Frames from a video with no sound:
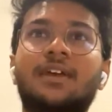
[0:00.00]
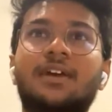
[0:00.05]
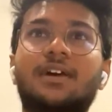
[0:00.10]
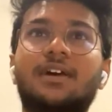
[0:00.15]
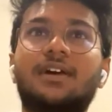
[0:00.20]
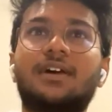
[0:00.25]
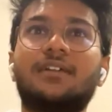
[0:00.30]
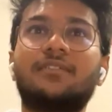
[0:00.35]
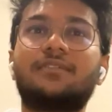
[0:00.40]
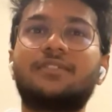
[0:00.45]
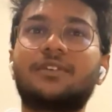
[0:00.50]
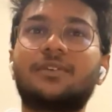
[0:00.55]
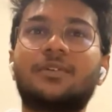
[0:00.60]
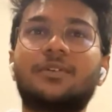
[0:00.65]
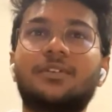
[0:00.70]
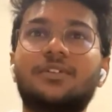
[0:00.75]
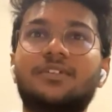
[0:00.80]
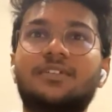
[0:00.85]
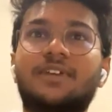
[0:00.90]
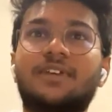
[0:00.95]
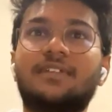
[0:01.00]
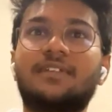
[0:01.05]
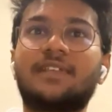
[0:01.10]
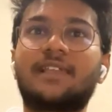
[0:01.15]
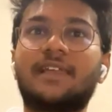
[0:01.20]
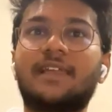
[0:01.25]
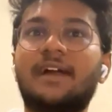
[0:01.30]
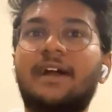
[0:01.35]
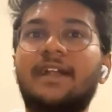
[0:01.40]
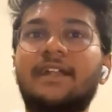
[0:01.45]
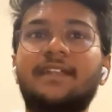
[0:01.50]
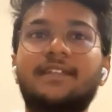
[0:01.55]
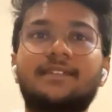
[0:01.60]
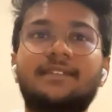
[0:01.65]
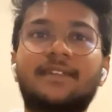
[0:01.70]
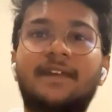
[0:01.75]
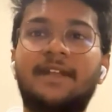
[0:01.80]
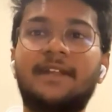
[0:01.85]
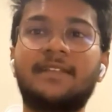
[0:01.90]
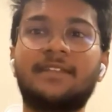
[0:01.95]
If you could just like
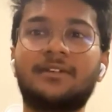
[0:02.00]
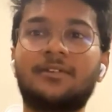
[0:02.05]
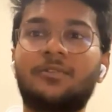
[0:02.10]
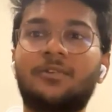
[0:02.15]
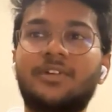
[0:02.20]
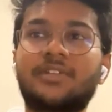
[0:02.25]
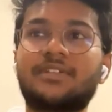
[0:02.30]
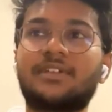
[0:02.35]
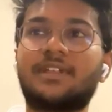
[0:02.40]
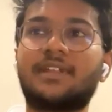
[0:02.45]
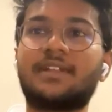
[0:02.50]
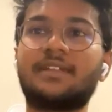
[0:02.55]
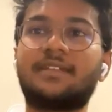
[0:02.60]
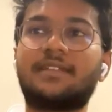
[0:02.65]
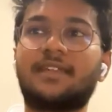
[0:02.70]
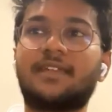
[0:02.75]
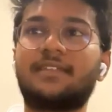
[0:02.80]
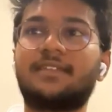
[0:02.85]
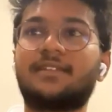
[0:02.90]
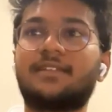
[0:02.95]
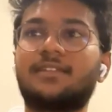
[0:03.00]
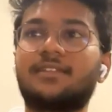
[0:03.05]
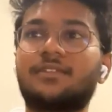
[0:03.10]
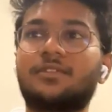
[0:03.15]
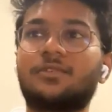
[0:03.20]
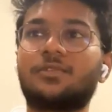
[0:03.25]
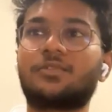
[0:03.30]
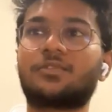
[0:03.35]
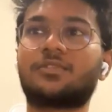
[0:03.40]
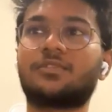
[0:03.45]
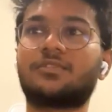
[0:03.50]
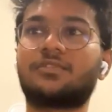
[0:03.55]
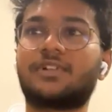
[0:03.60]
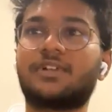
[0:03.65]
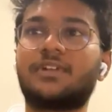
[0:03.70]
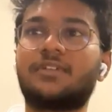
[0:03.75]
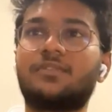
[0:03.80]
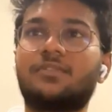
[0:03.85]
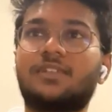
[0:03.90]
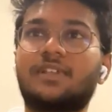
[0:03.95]
understand the question and say that the source of
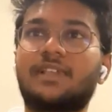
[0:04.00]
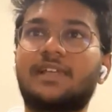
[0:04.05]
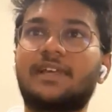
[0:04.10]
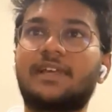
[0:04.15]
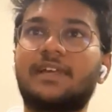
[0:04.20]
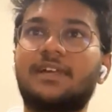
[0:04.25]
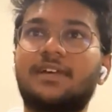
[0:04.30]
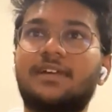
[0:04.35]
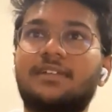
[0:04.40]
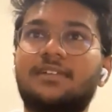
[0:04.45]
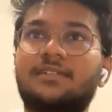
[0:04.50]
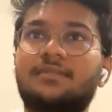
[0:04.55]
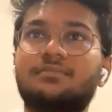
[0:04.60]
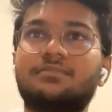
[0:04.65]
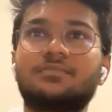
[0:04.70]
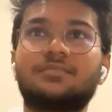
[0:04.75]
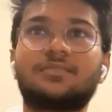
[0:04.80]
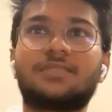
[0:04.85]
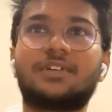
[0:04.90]
funds are like us